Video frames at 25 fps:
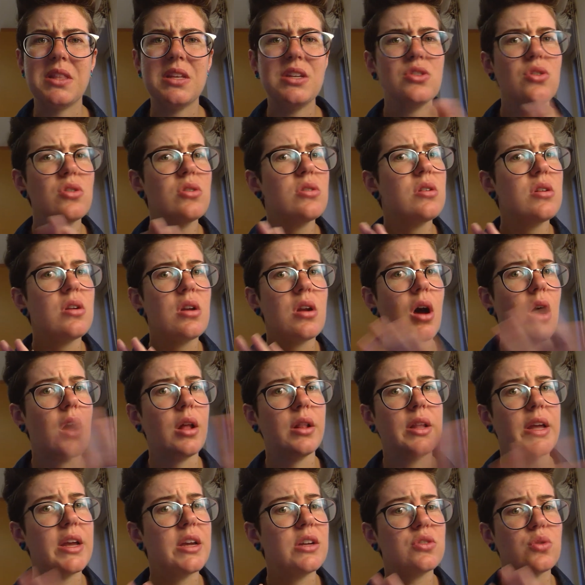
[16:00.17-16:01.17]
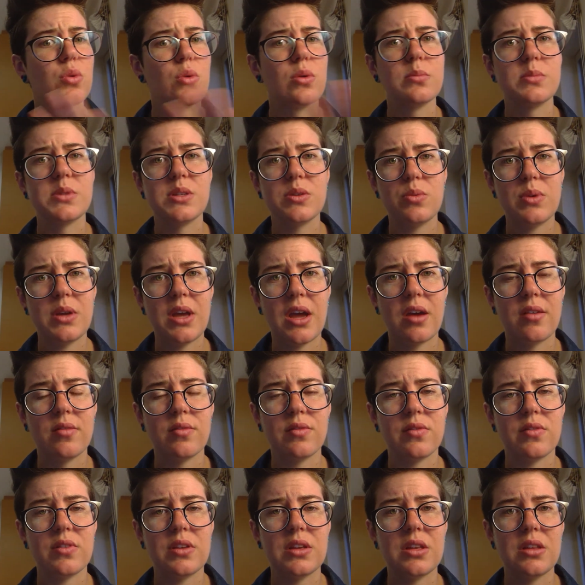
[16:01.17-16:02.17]
These are not like dorms that we
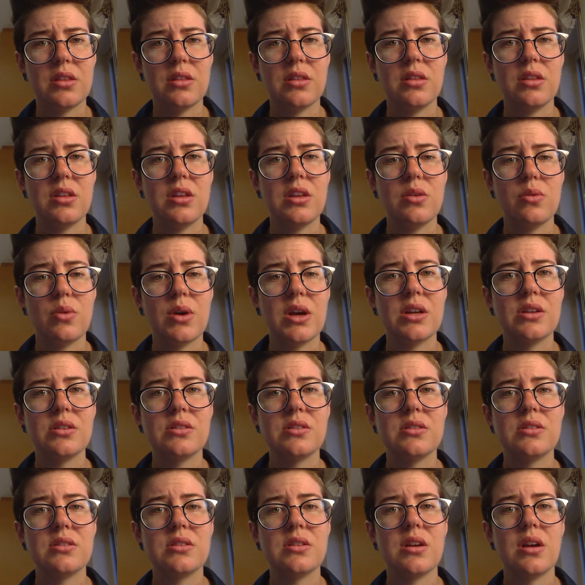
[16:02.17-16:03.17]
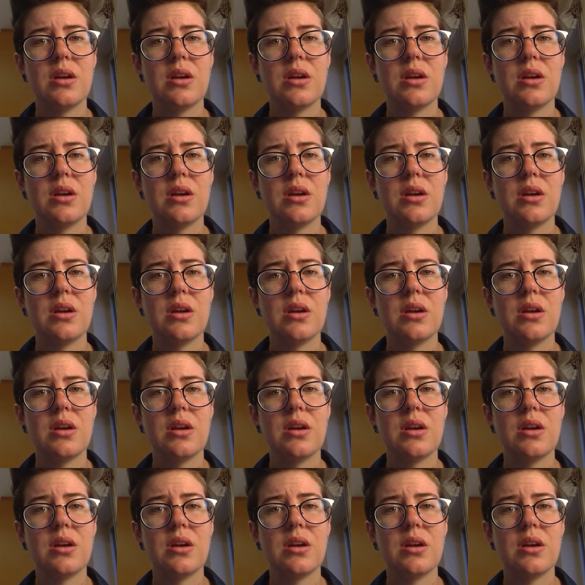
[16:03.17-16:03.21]
have in the US.